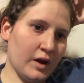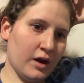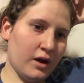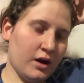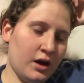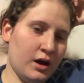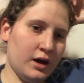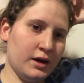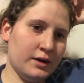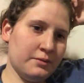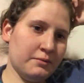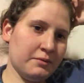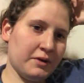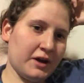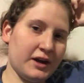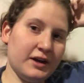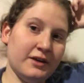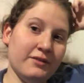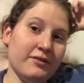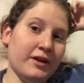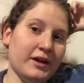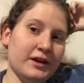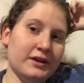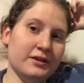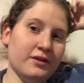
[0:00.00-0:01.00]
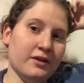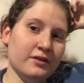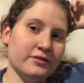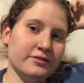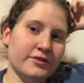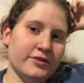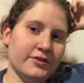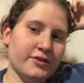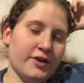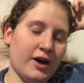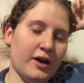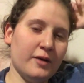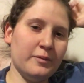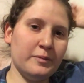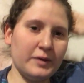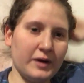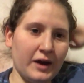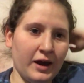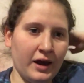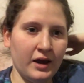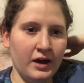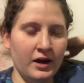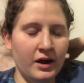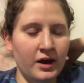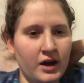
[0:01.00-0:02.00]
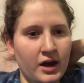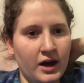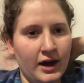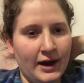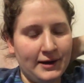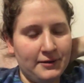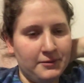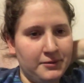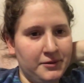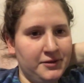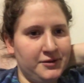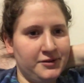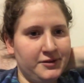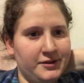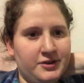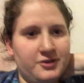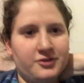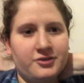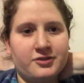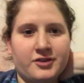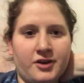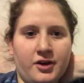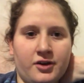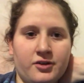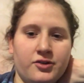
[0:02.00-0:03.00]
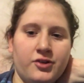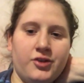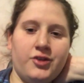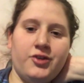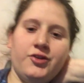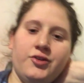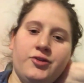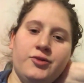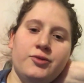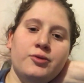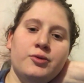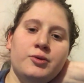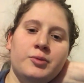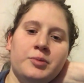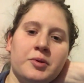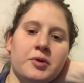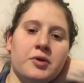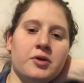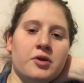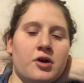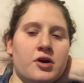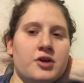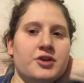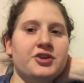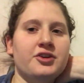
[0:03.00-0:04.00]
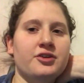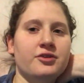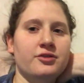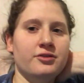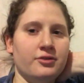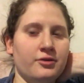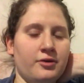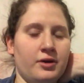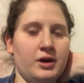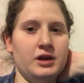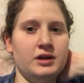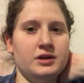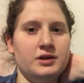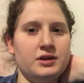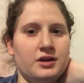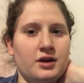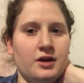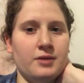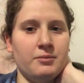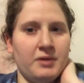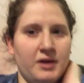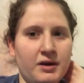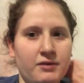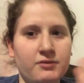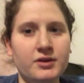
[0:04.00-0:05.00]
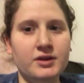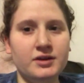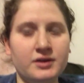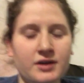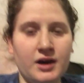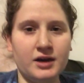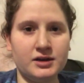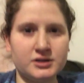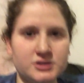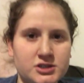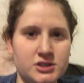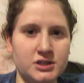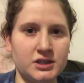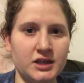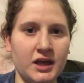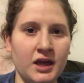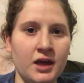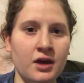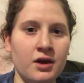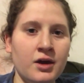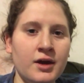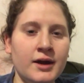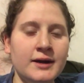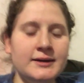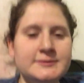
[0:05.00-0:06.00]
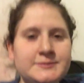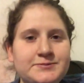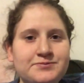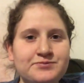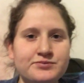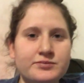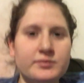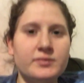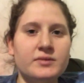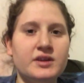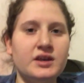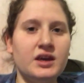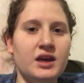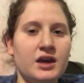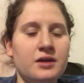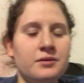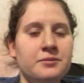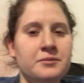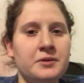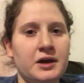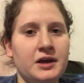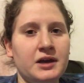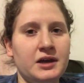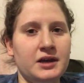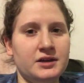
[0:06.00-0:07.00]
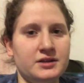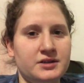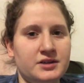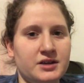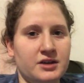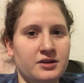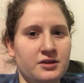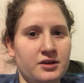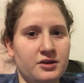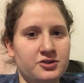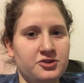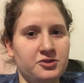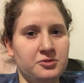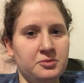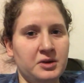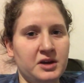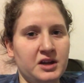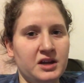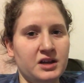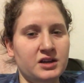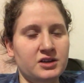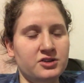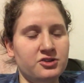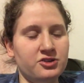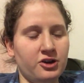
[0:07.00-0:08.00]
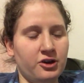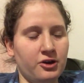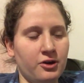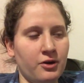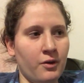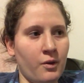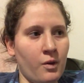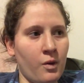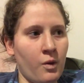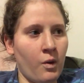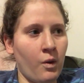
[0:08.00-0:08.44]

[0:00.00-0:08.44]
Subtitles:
Kind of like non-stop, and I recently just got super nauseous, so I ended up having to actually take my anti-nausea medication.